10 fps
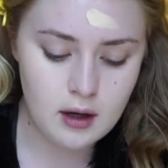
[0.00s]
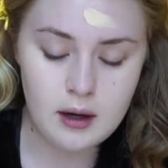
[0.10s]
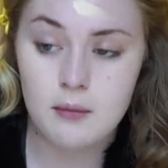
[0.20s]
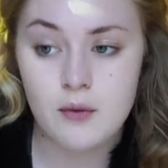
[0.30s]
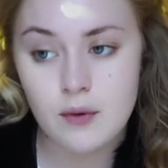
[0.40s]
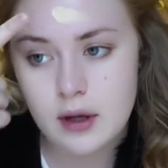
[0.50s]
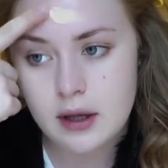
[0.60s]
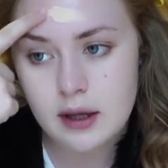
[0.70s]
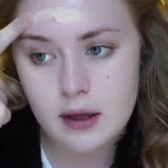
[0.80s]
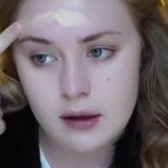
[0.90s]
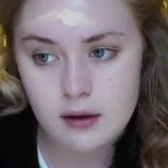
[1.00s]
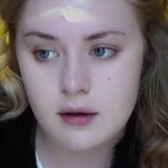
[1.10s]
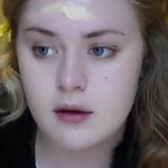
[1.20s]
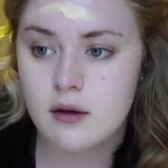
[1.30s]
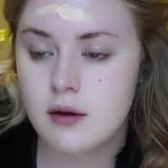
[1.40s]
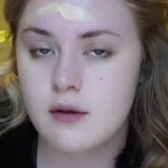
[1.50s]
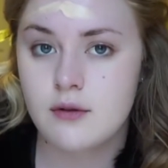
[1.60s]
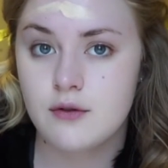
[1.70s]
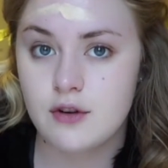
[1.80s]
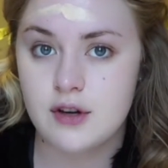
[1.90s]
I'm really
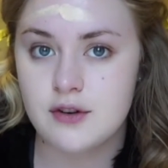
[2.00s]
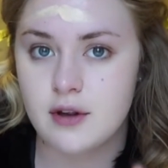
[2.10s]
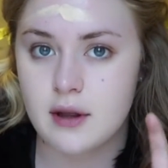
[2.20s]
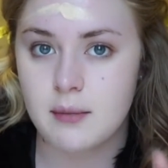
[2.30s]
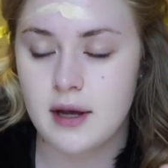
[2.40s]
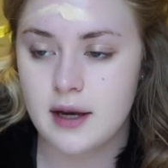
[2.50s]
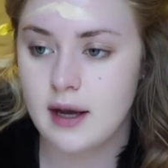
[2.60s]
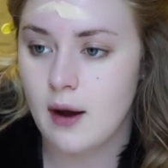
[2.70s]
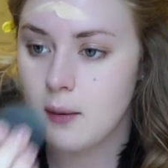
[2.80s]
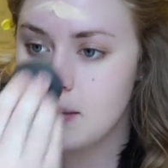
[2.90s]
strategically planning how I